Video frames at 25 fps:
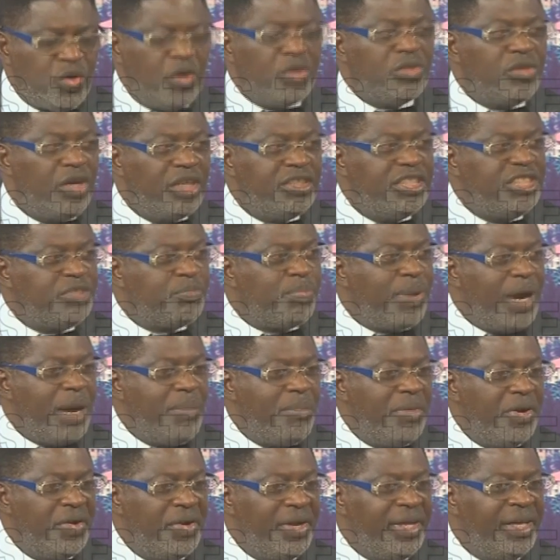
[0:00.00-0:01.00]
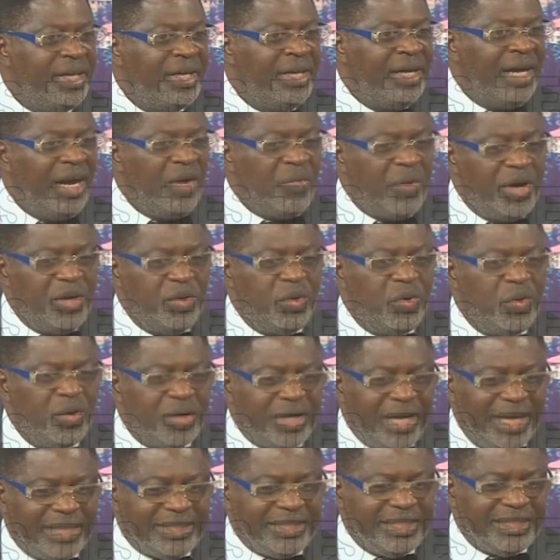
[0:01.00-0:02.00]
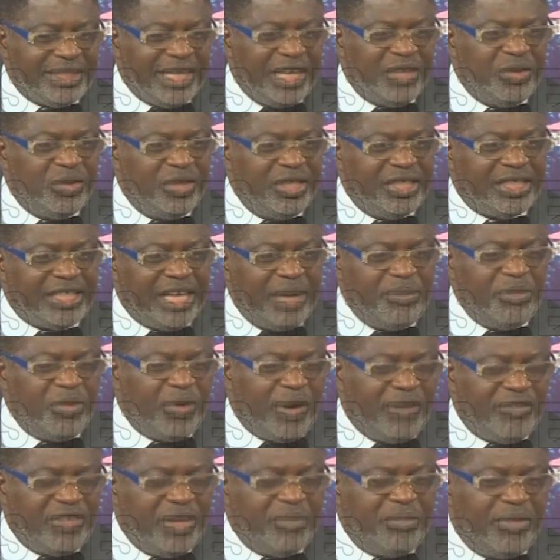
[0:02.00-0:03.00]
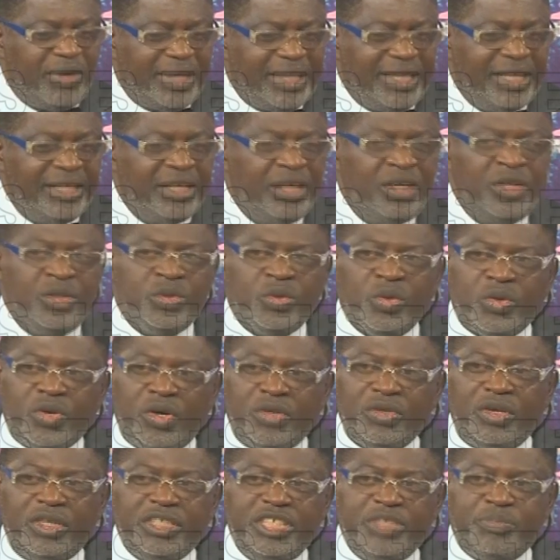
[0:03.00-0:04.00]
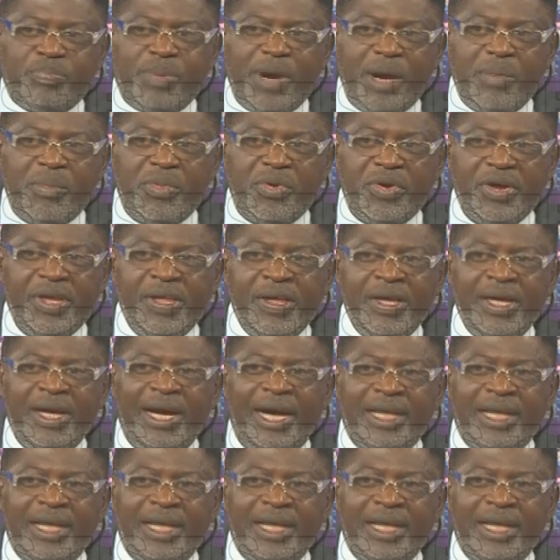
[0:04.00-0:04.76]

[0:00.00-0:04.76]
to conduct this primary. And when you look at it and you determine you have the mandate to conduct this primary,